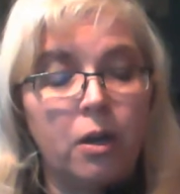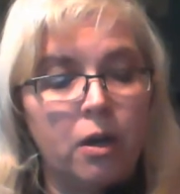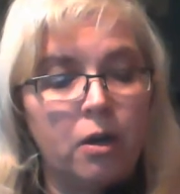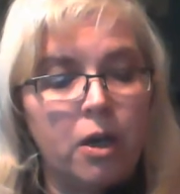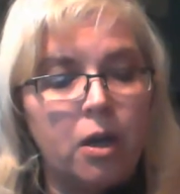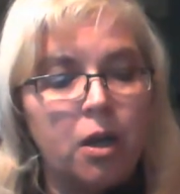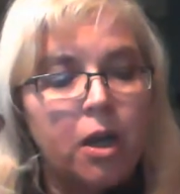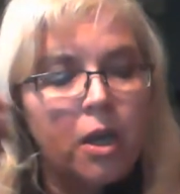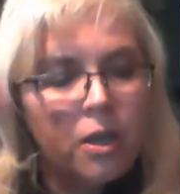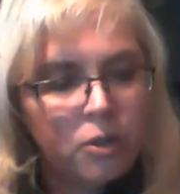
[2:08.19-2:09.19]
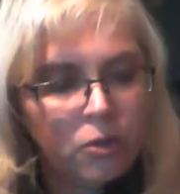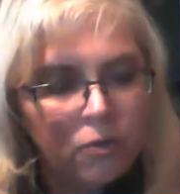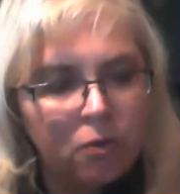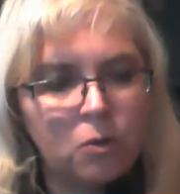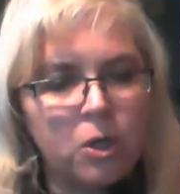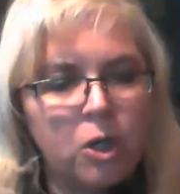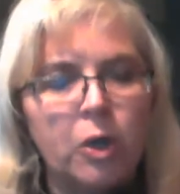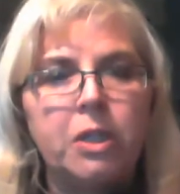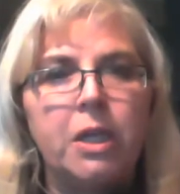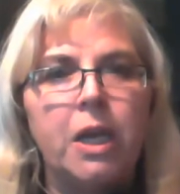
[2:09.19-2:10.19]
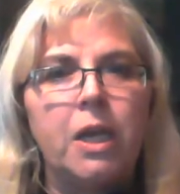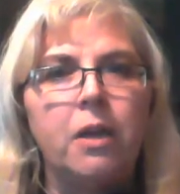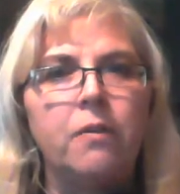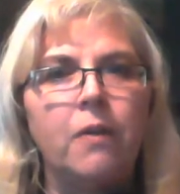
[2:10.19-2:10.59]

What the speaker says: area, you're going to get it.